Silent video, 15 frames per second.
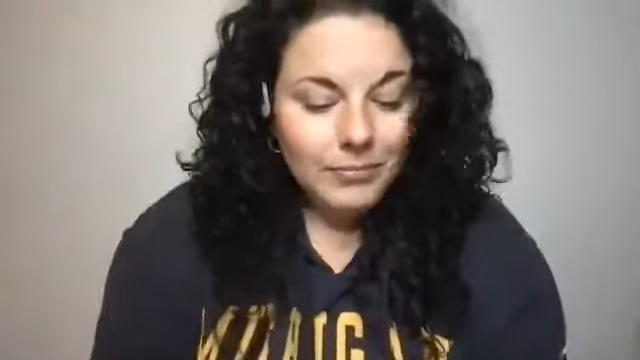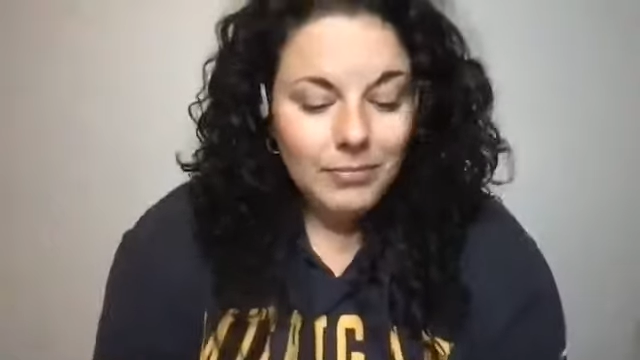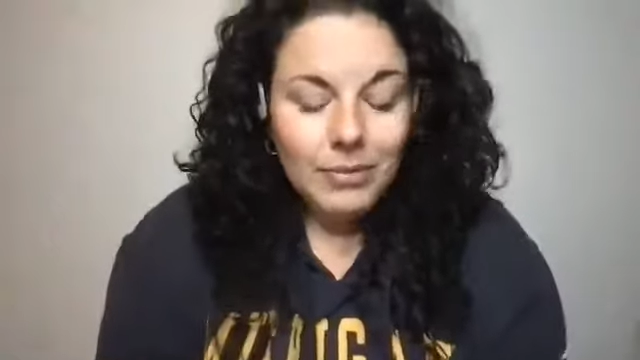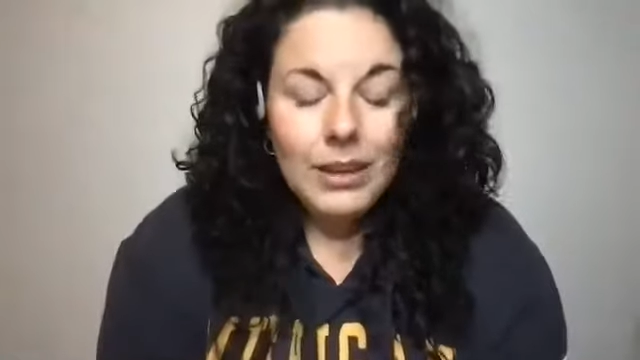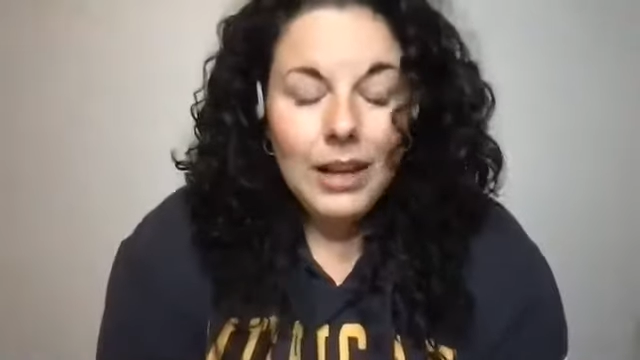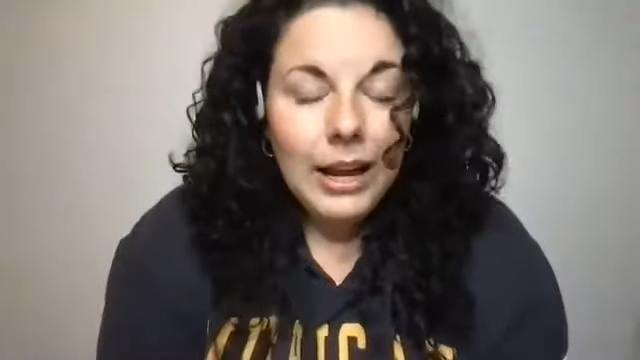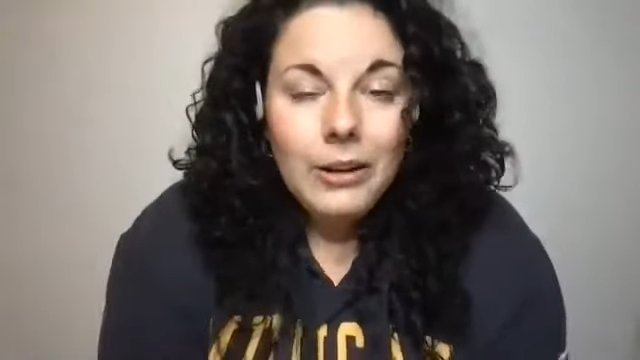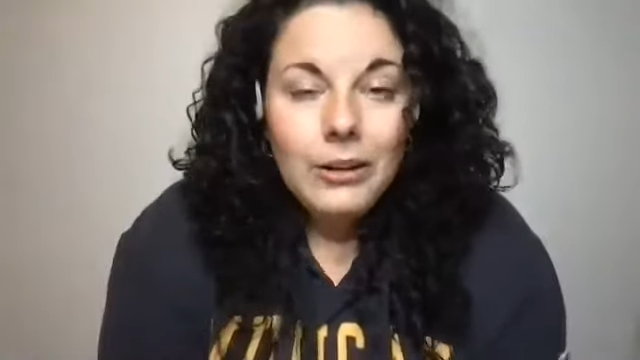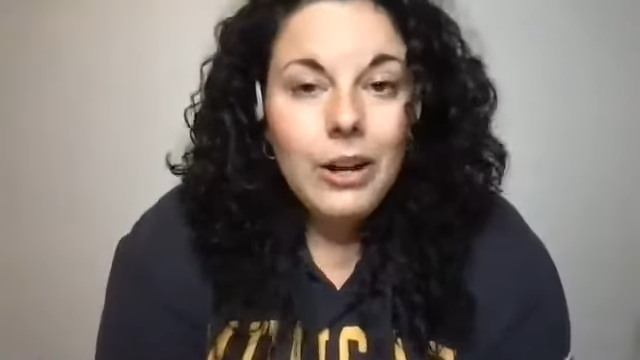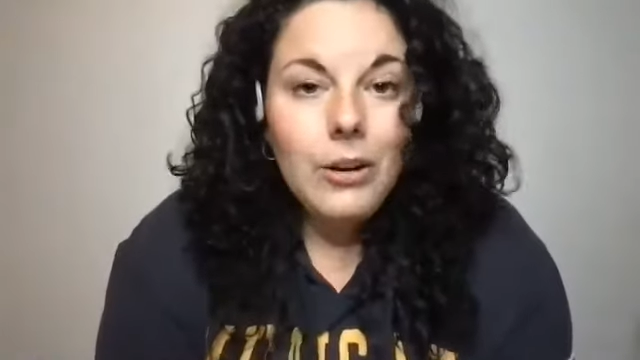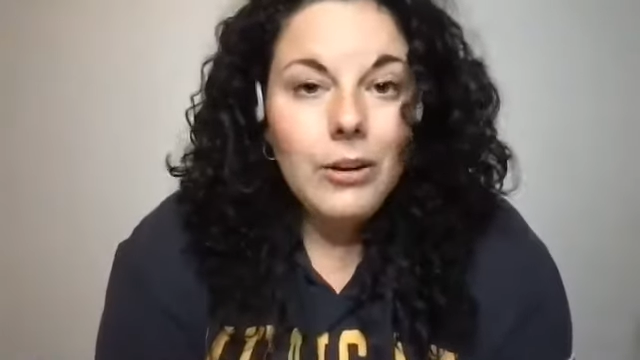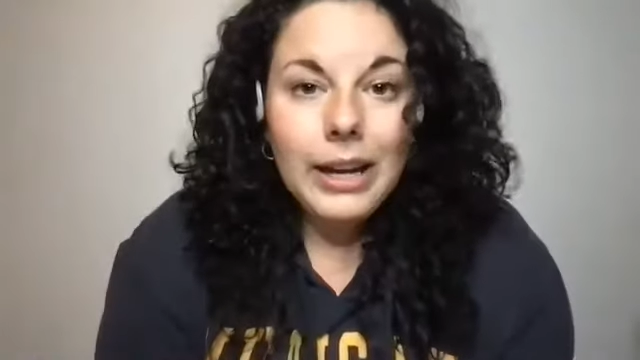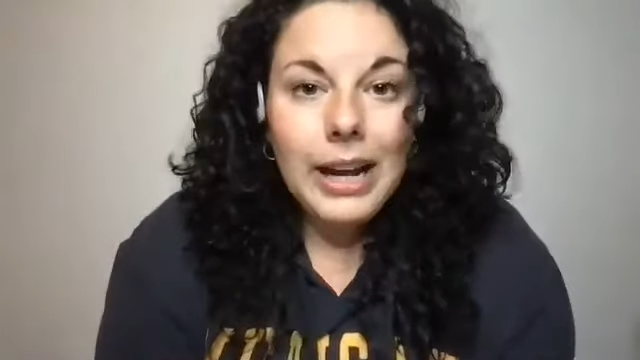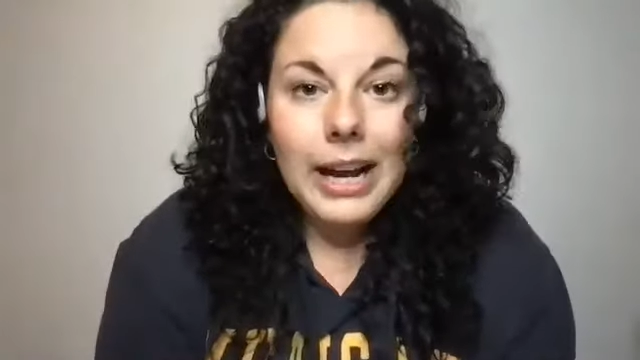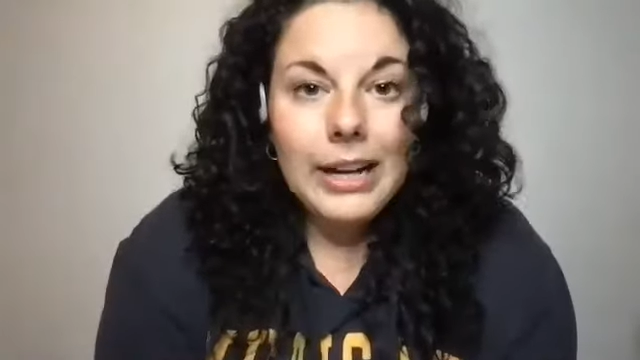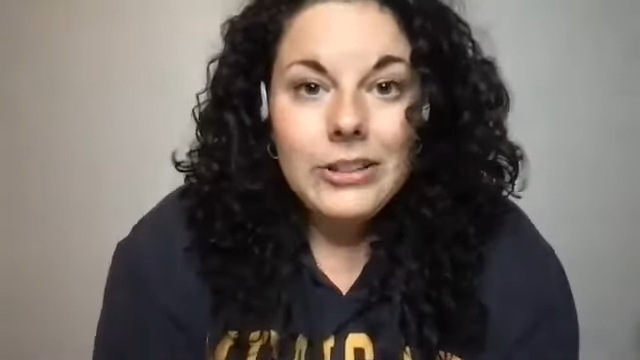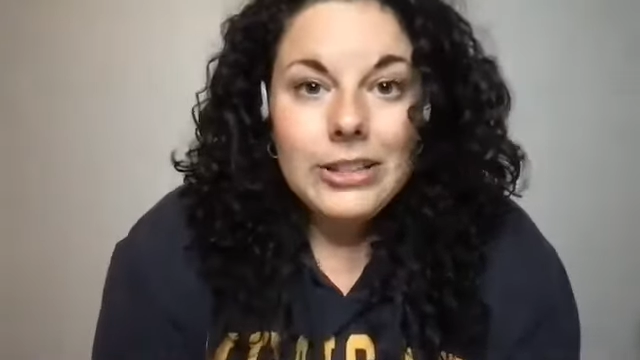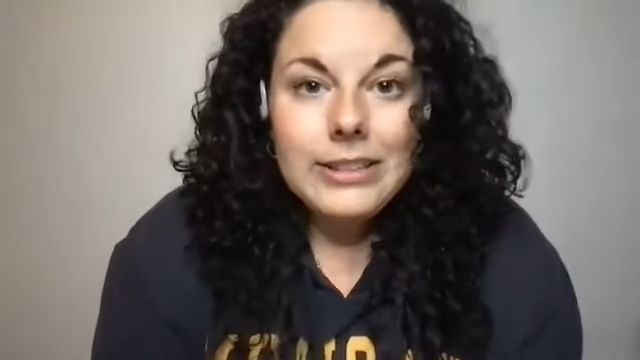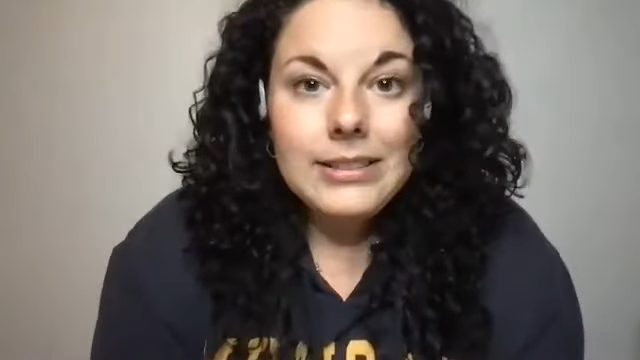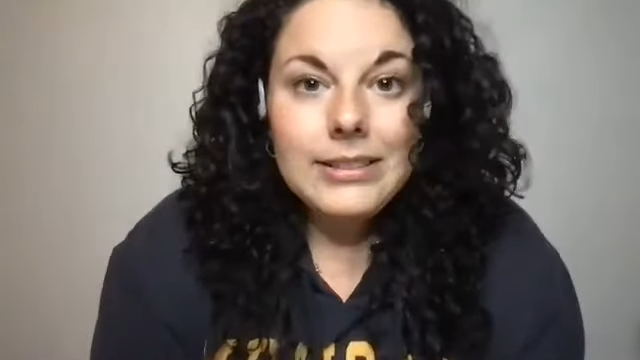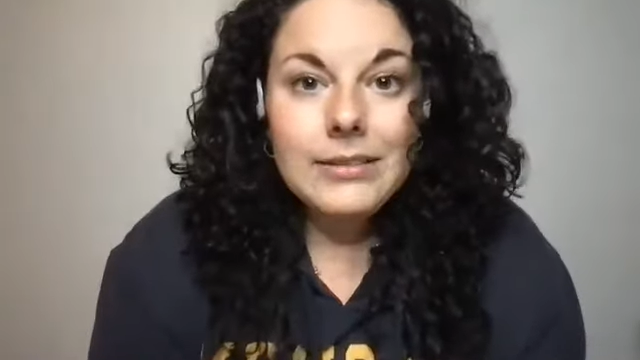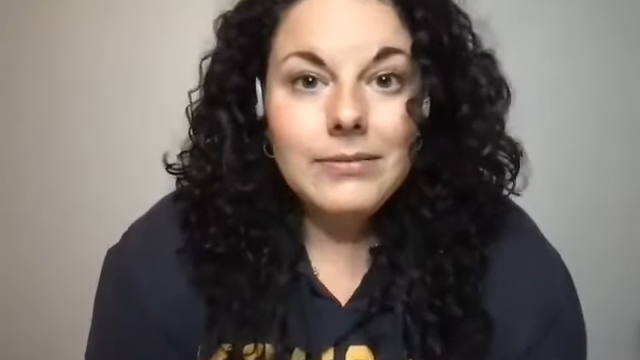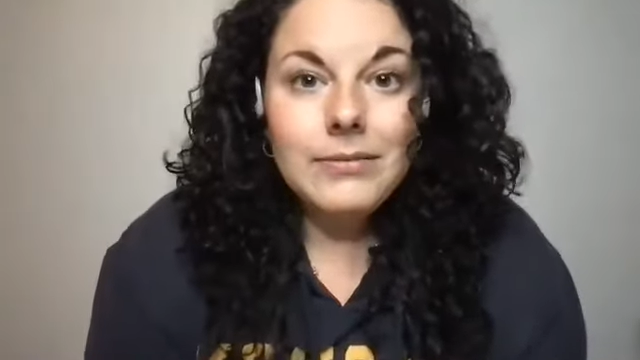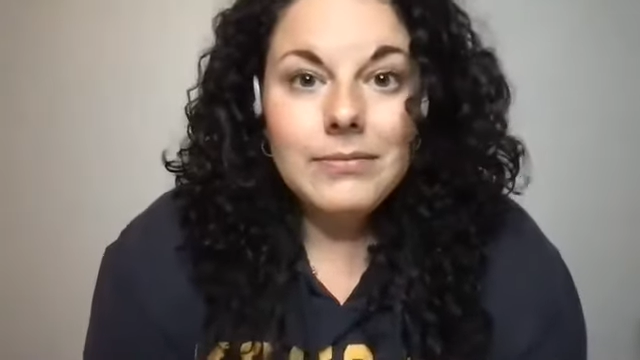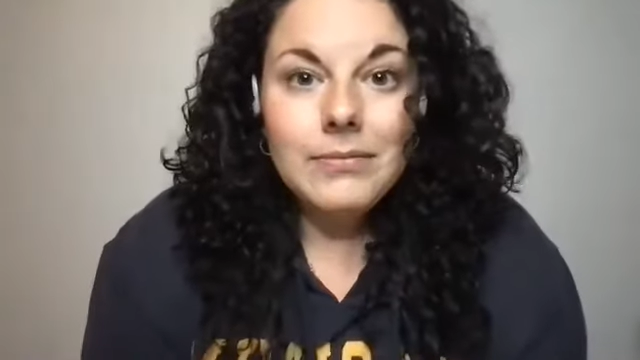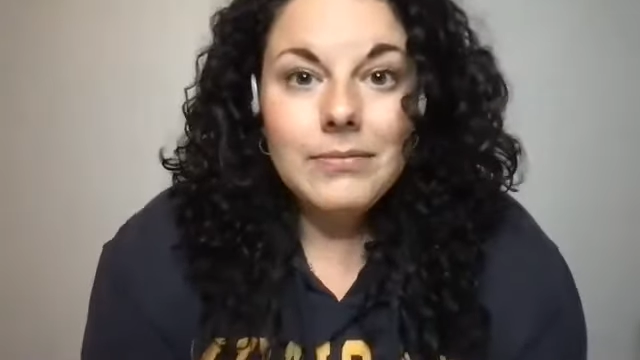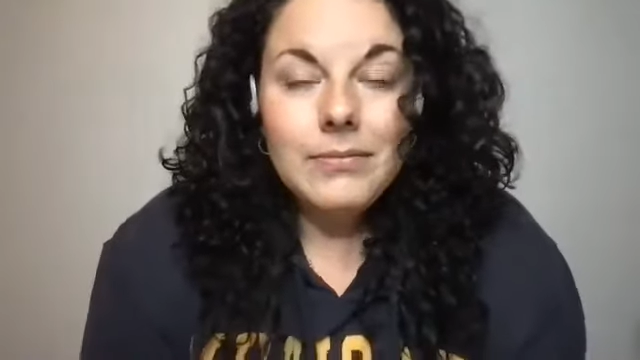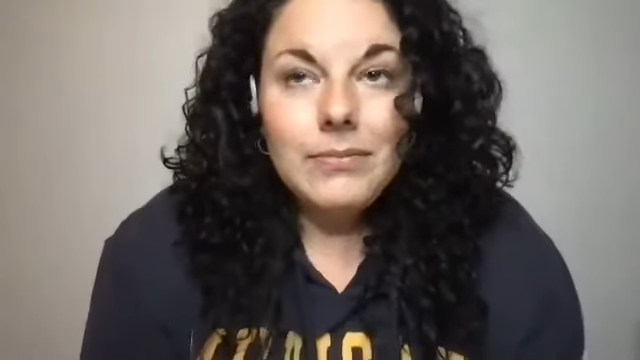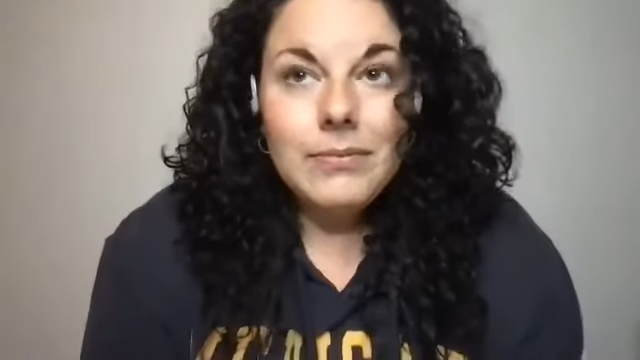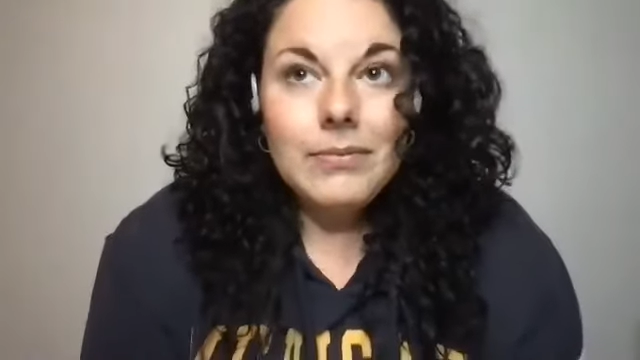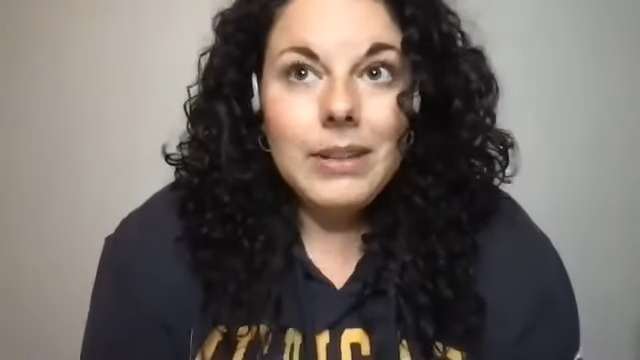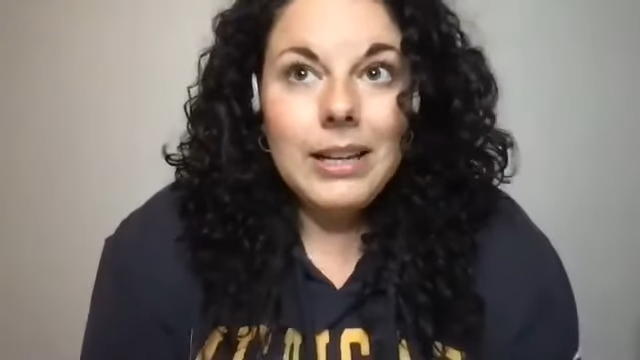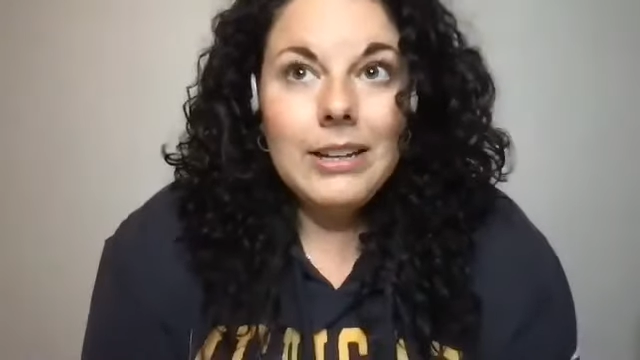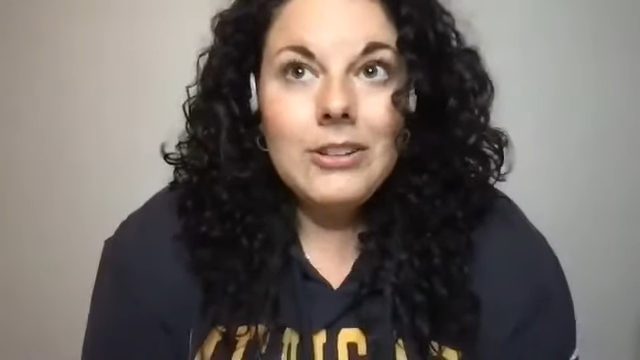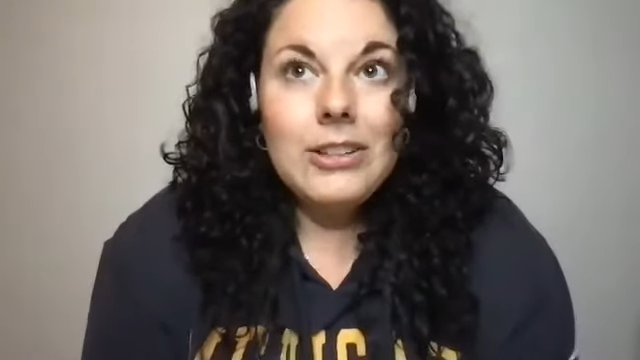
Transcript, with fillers: I don't know, like I just, it